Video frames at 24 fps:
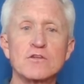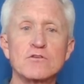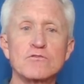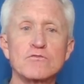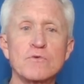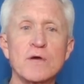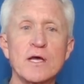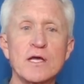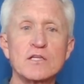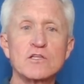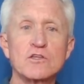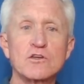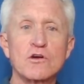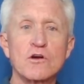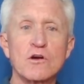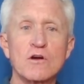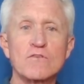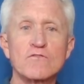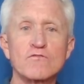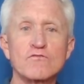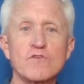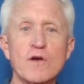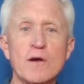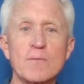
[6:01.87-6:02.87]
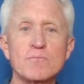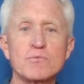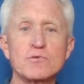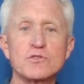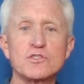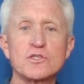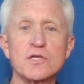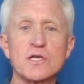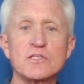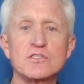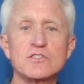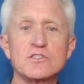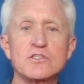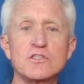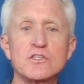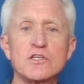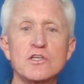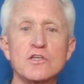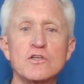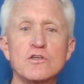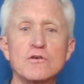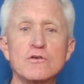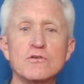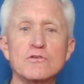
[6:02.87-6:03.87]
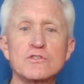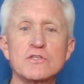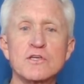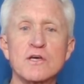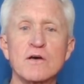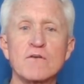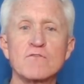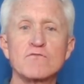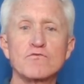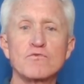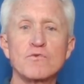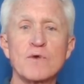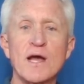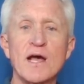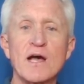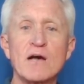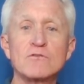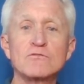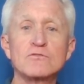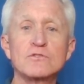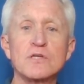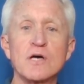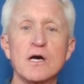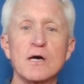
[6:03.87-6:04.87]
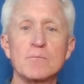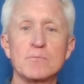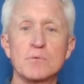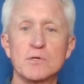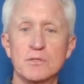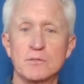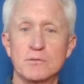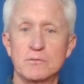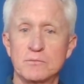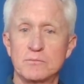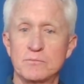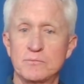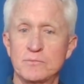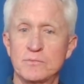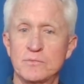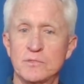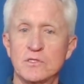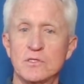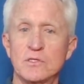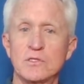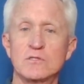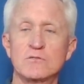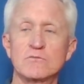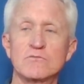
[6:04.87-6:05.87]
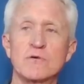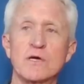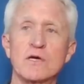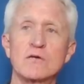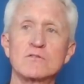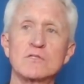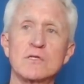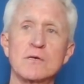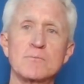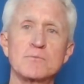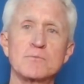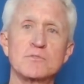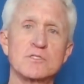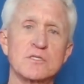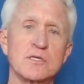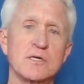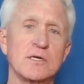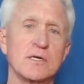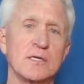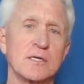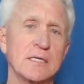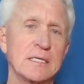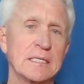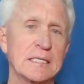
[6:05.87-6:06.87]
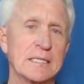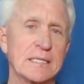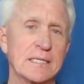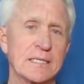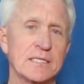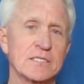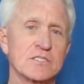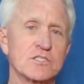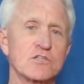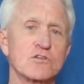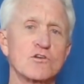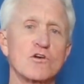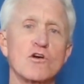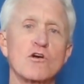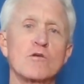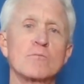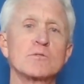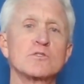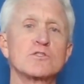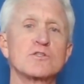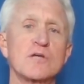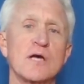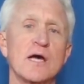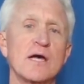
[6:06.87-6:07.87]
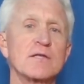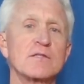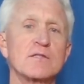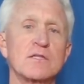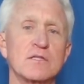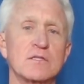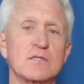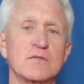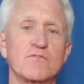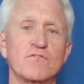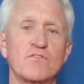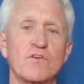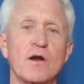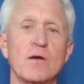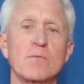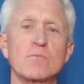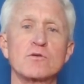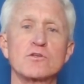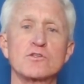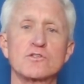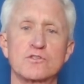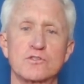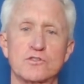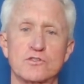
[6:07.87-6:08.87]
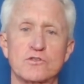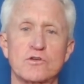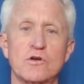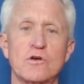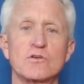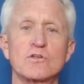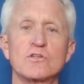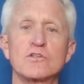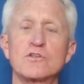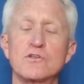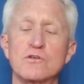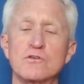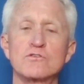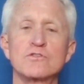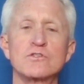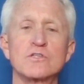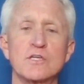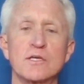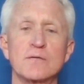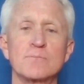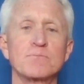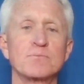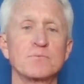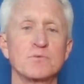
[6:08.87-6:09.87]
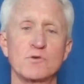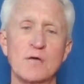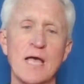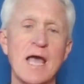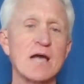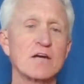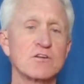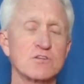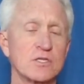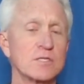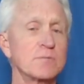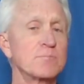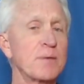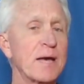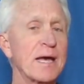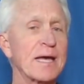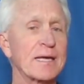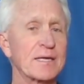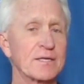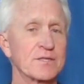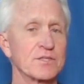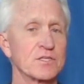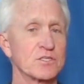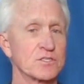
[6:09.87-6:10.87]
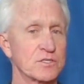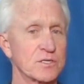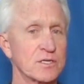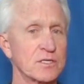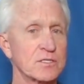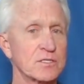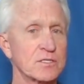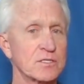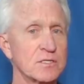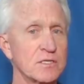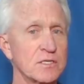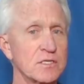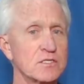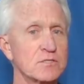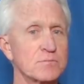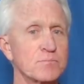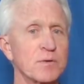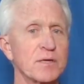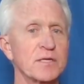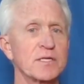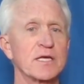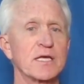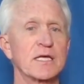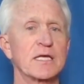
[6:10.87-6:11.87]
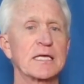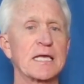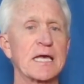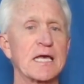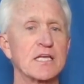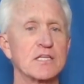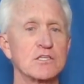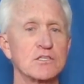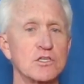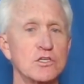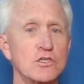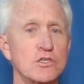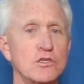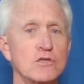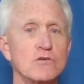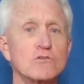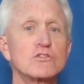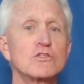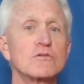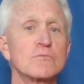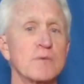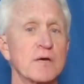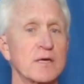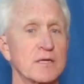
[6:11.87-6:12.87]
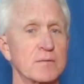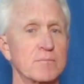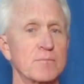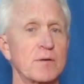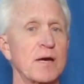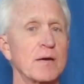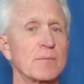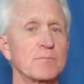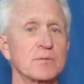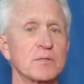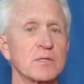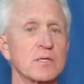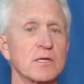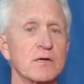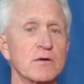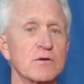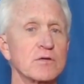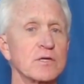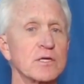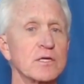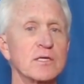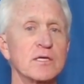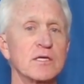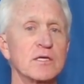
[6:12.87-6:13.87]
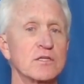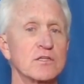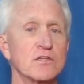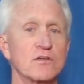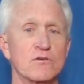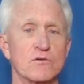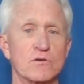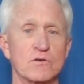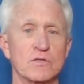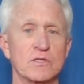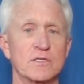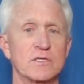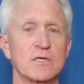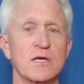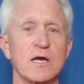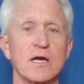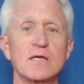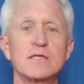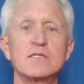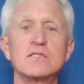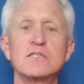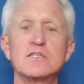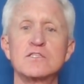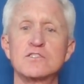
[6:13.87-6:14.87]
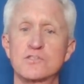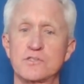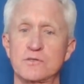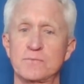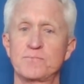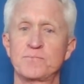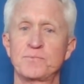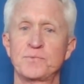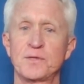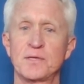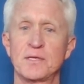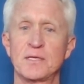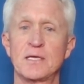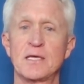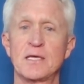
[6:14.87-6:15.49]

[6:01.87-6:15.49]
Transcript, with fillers: The red curve represents the use of Roundup. Roundup is a is an herbicide that the farmers started using actually back in the 60s, but it gained huge amount of popularity in the early 90s.